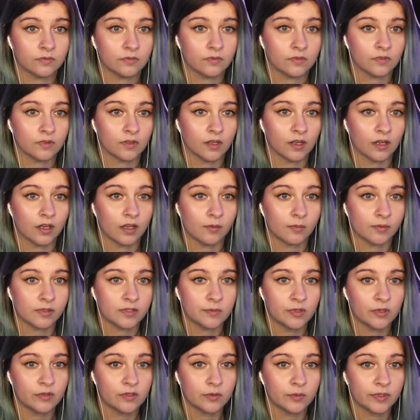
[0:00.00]
Because we
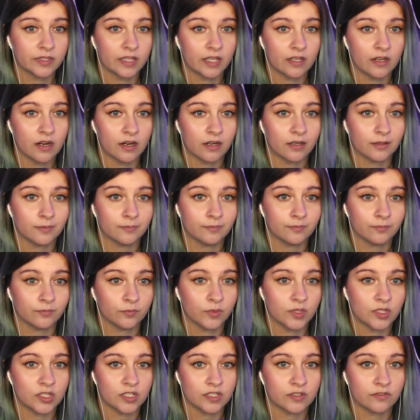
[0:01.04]
don't know what they are. We
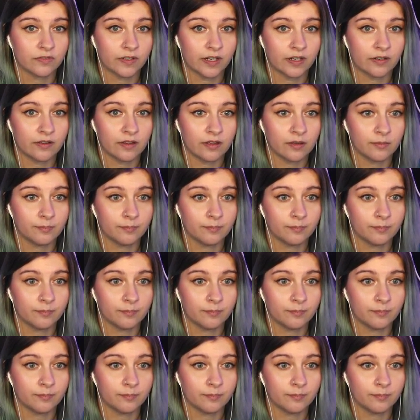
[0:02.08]
just found them.